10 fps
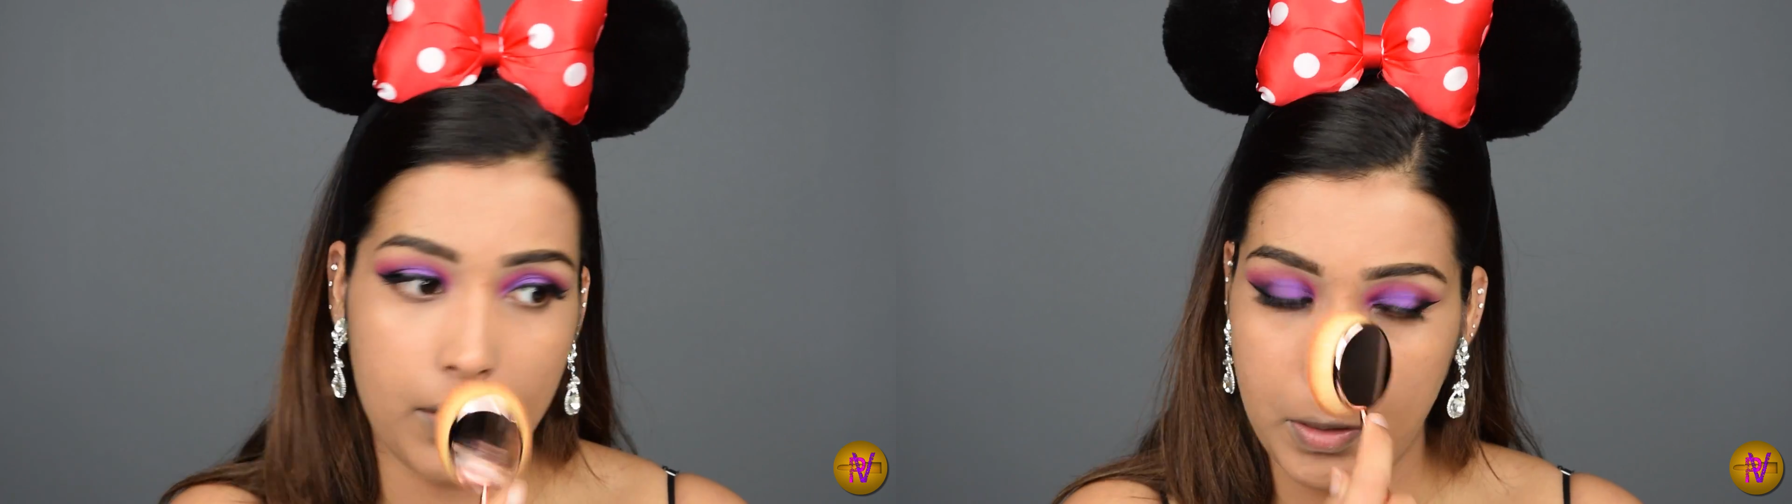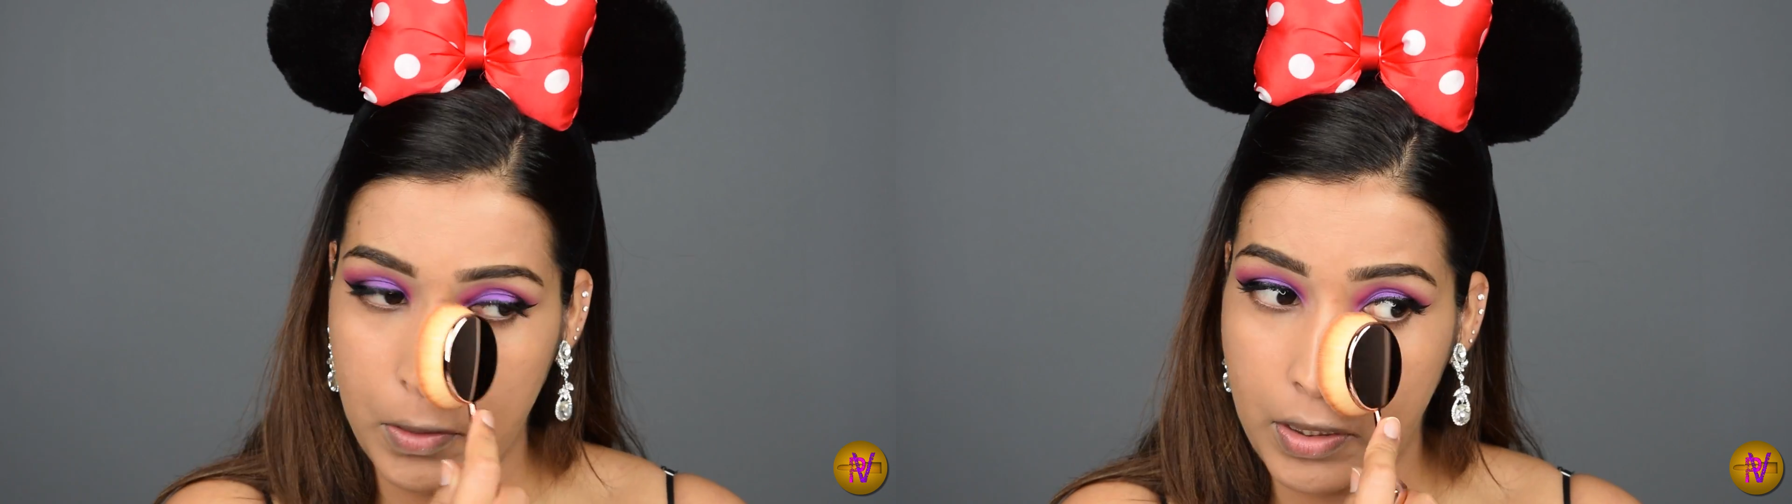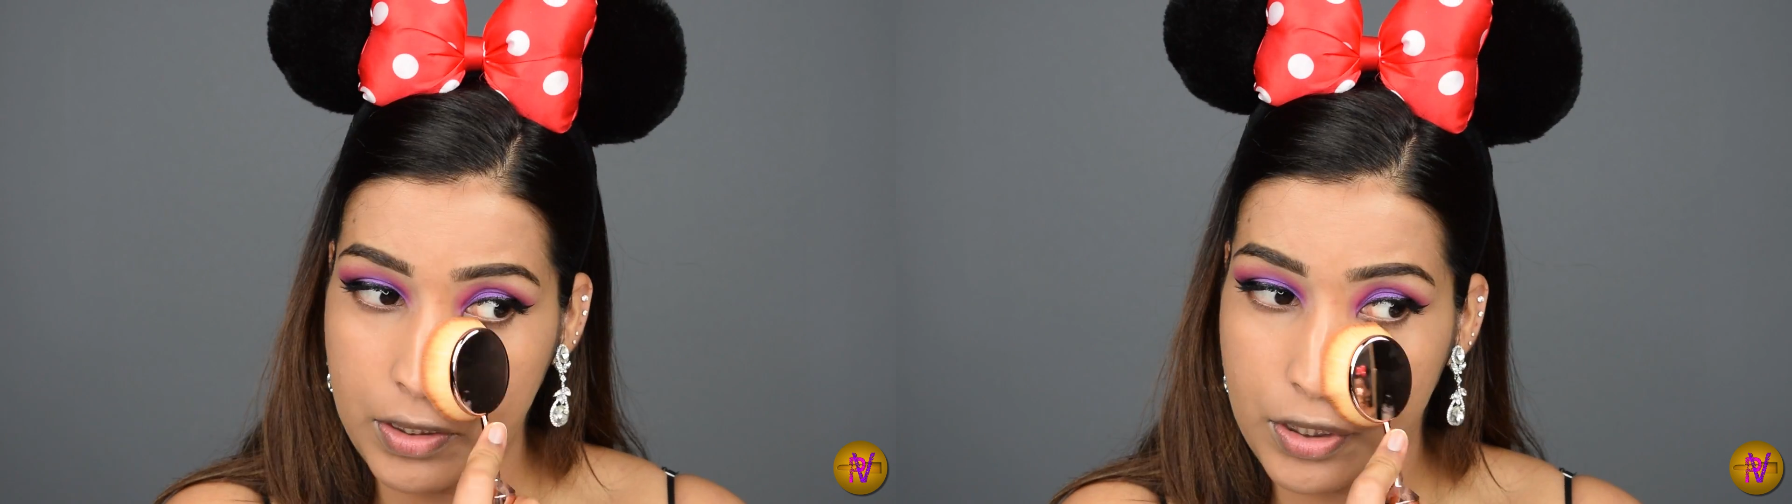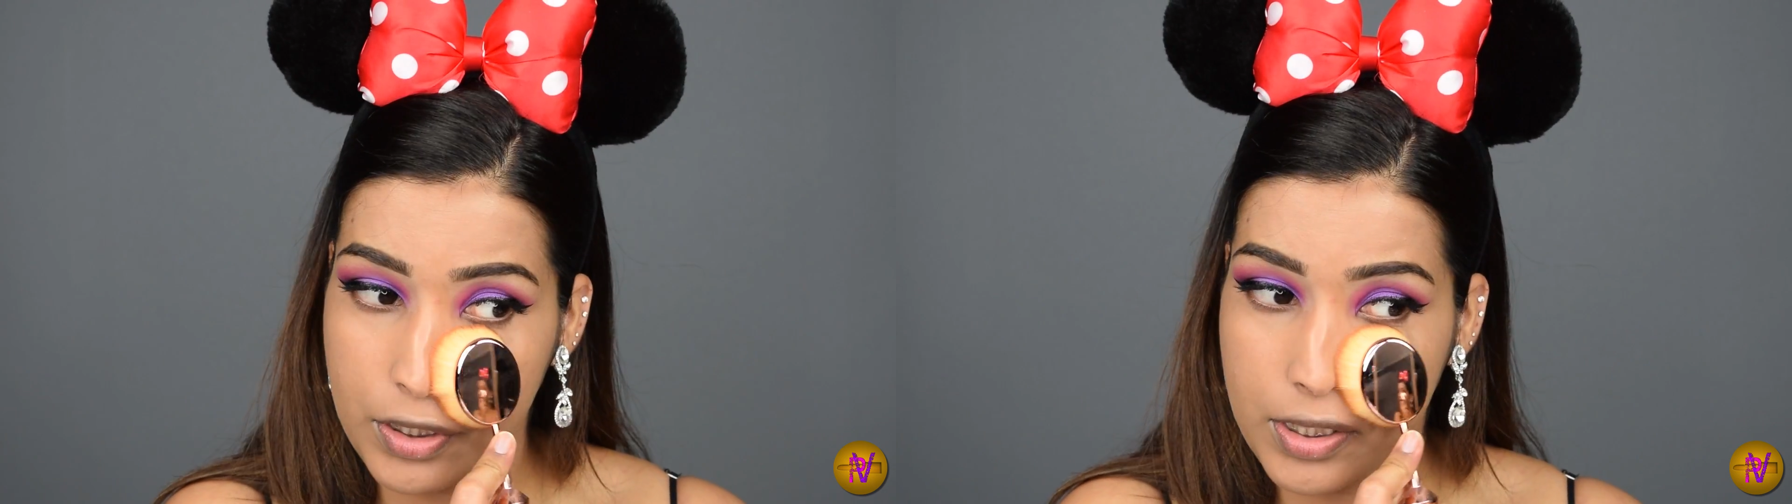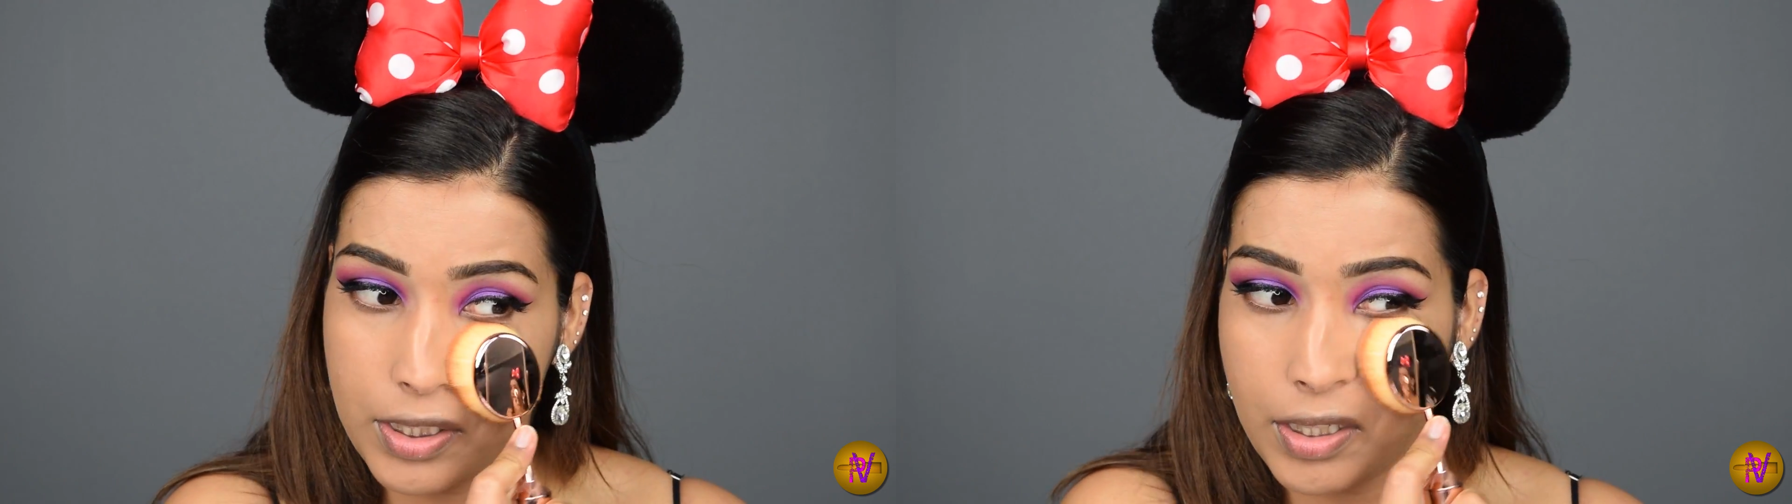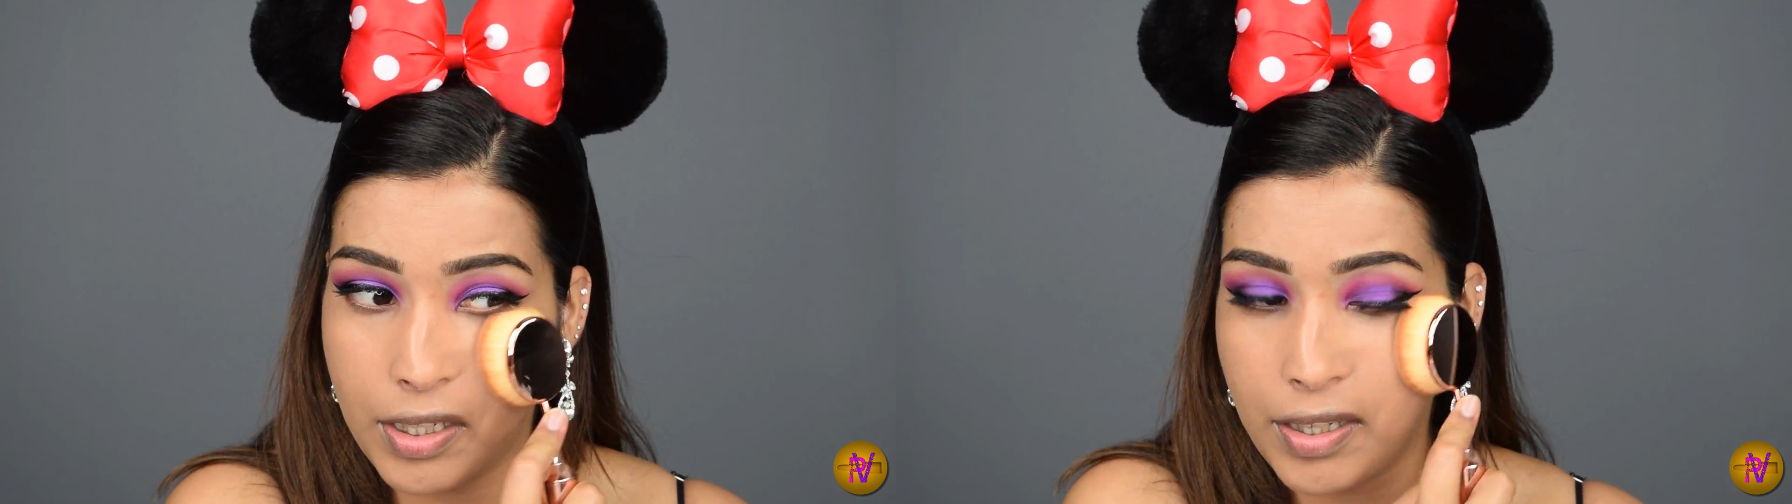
You can just